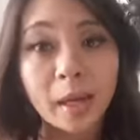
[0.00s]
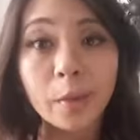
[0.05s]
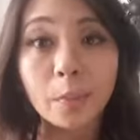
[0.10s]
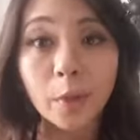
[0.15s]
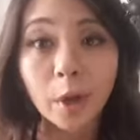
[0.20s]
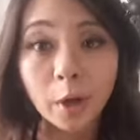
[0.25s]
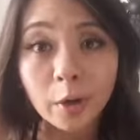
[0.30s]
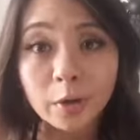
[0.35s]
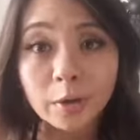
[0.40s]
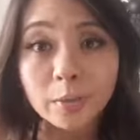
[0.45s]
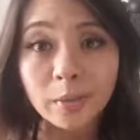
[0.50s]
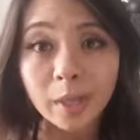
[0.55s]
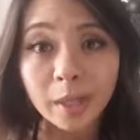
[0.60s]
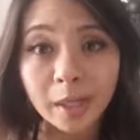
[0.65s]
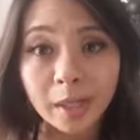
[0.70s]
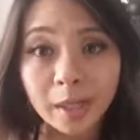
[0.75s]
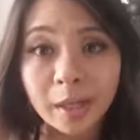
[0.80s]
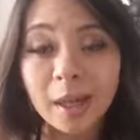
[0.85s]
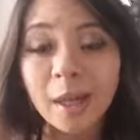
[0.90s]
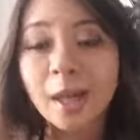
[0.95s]
He borrows
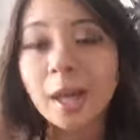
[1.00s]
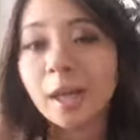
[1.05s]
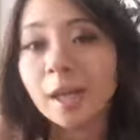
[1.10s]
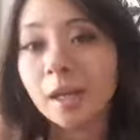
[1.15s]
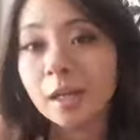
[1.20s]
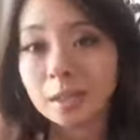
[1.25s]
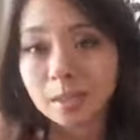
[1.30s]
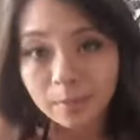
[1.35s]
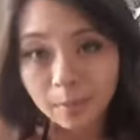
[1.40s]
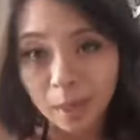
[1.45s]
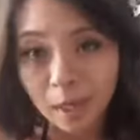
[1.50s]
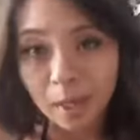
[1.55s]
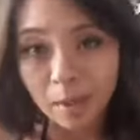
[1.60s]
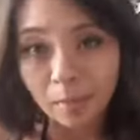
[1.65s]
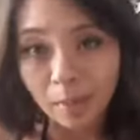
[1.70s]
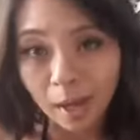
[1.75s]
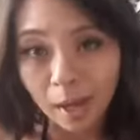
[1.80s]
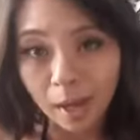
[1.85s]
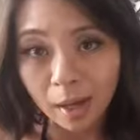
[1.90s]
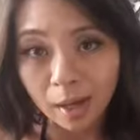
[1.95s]
money, he doesn't pay him
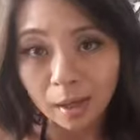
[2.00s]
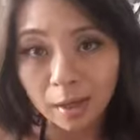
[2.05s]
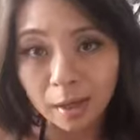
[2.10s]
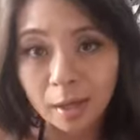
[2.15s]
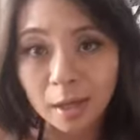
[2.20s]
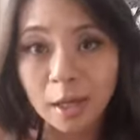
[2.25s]
back.